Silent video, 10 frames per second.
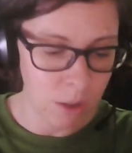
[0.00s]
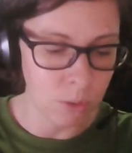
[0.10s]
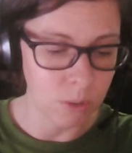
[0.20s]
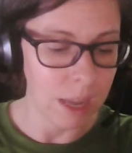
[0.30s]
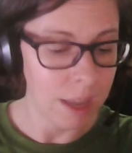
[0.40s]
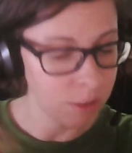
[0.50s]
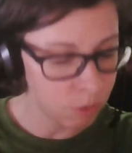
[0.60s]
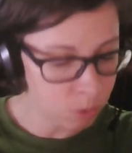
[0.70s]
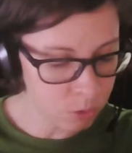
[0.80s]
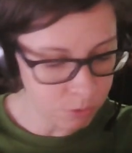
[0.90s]
You'll get
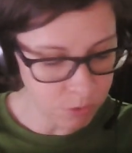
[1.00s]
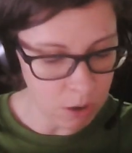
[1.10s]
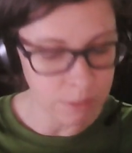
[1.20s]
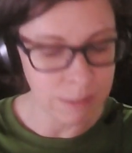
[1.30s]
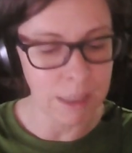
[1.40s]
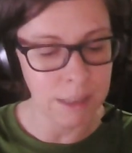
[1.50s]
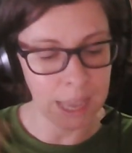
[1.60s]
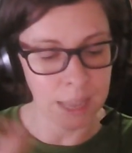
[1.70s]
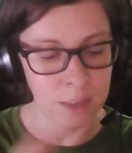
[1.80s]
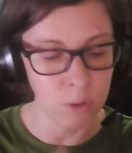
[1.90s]
exclusive content,
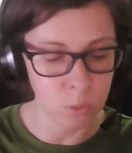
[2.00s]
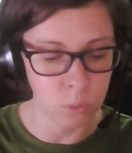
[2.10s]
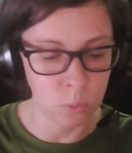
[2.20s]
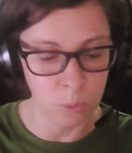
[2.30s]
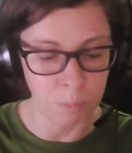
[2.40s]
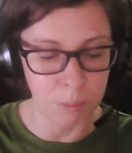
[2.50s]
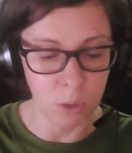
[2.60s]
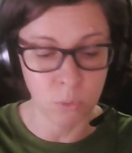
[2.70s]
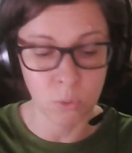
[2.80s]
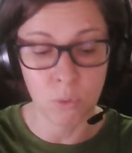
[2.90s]
and you will be
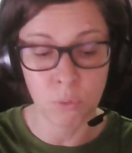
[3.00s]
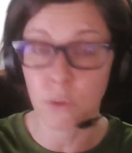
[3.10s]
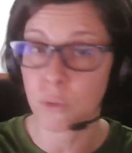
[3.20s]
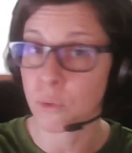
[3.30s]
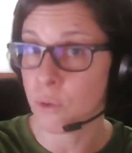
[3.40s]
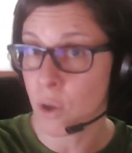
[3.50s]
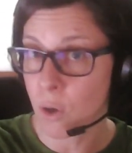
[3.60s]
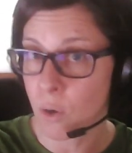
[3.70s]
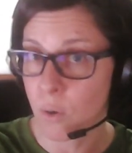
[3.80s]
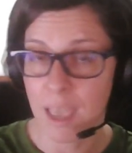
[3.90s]
also the first to
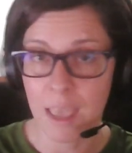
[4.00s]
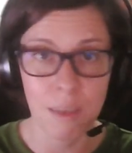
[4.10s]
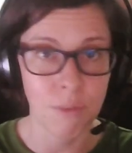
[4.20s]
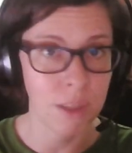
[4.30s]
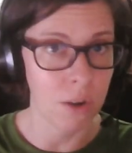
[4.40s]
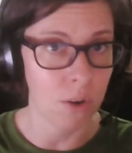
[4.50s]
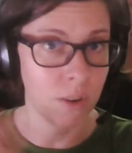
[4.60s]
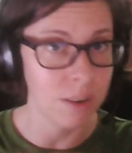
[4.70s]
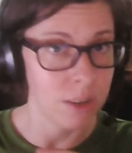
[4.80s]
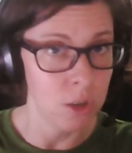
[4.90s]
know if there
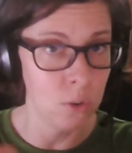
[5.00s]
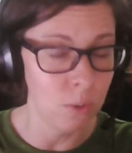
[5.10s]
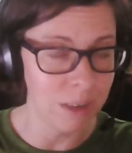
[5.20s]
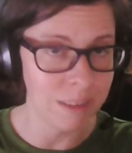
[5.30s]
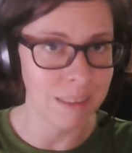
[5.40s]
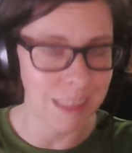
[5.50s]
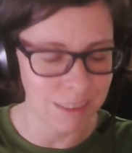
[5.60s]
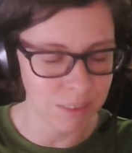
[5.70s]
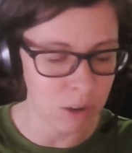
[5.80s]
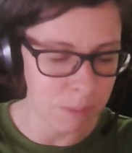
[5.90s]
are new little
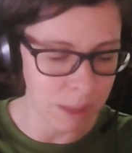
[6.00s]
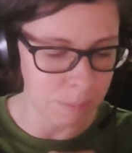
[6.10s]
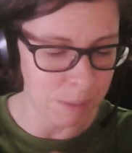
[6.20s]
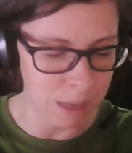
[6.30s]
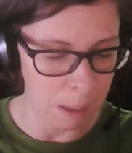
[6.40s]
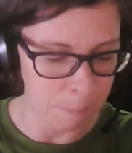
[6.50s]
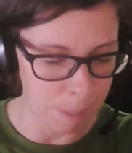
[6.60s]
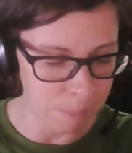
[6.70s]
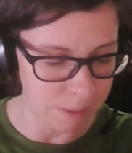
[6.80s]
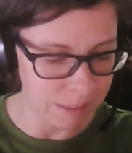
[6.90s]
things coming up in
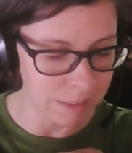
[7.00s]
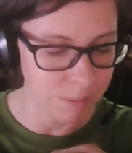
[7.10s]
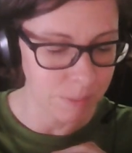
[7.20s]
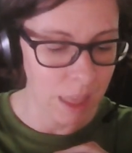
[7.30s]
my business.